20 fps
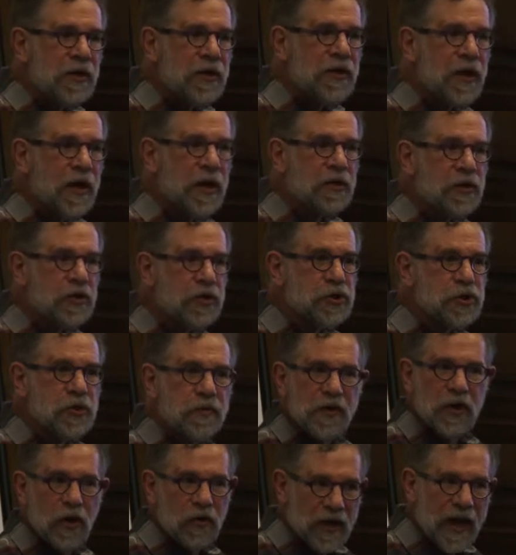then you
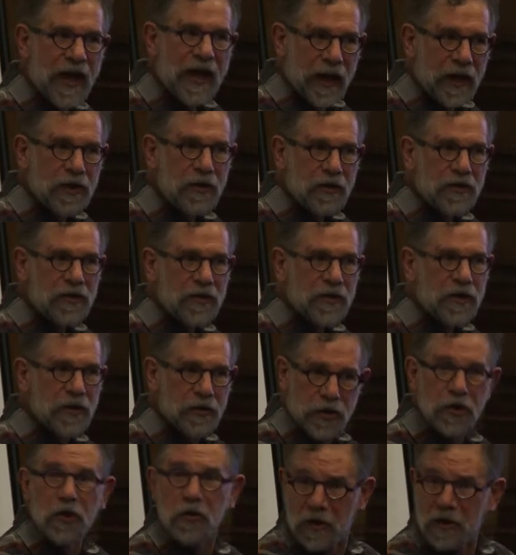should be okay, in
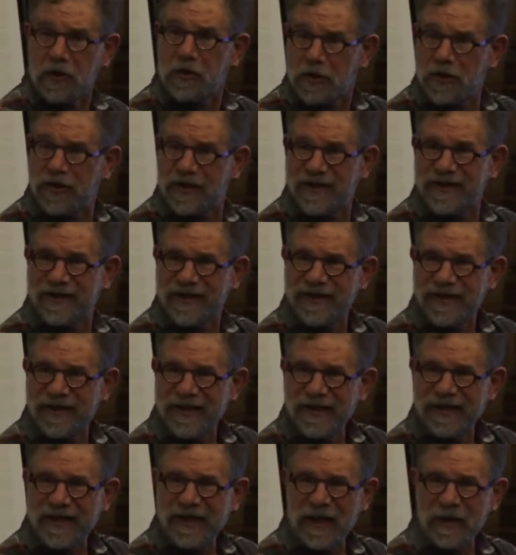theory. That's
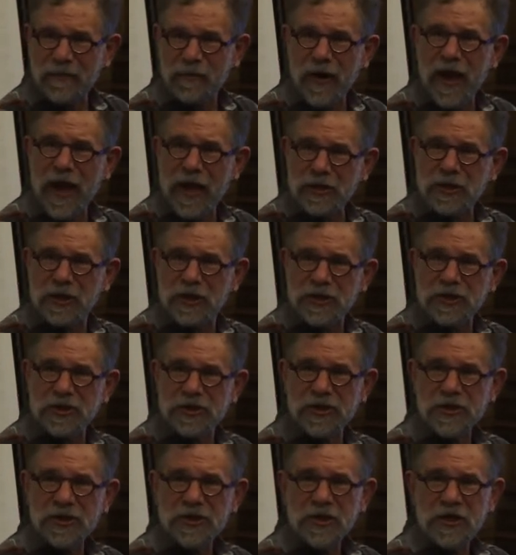actually what in
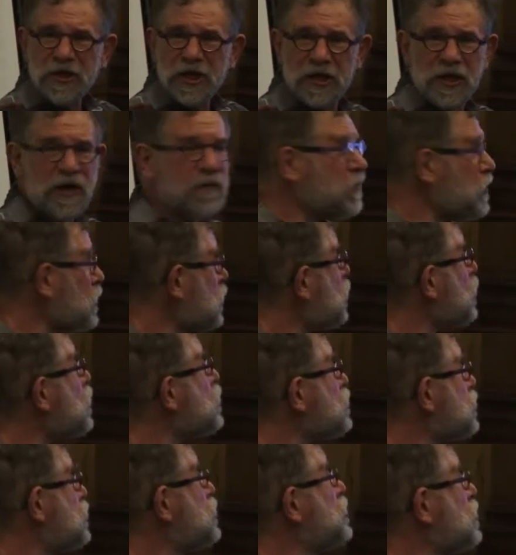practice, it never
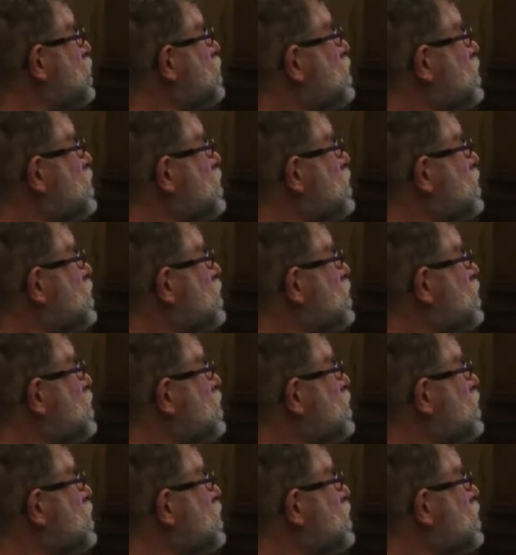occurred to you